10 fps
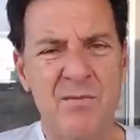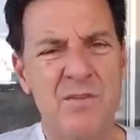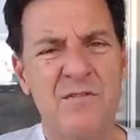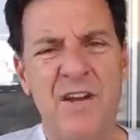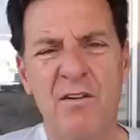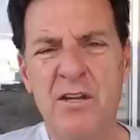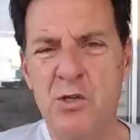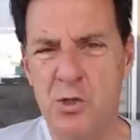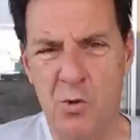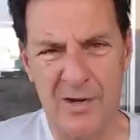it was very
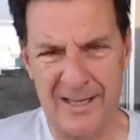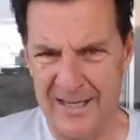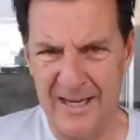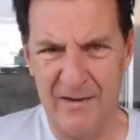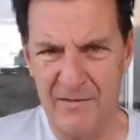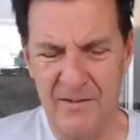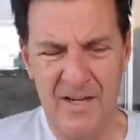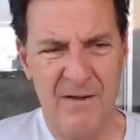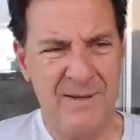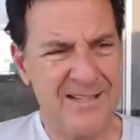short-lived
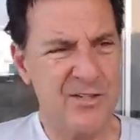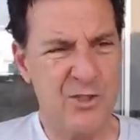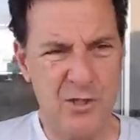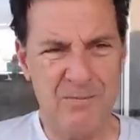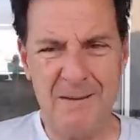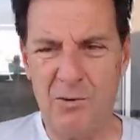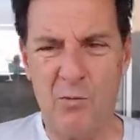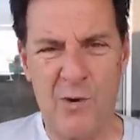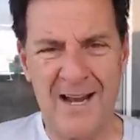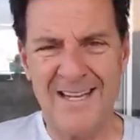because two people
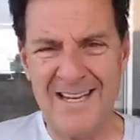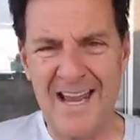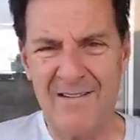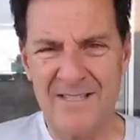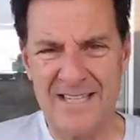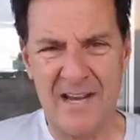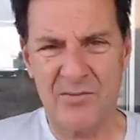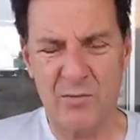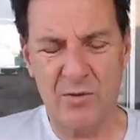wanted to have sex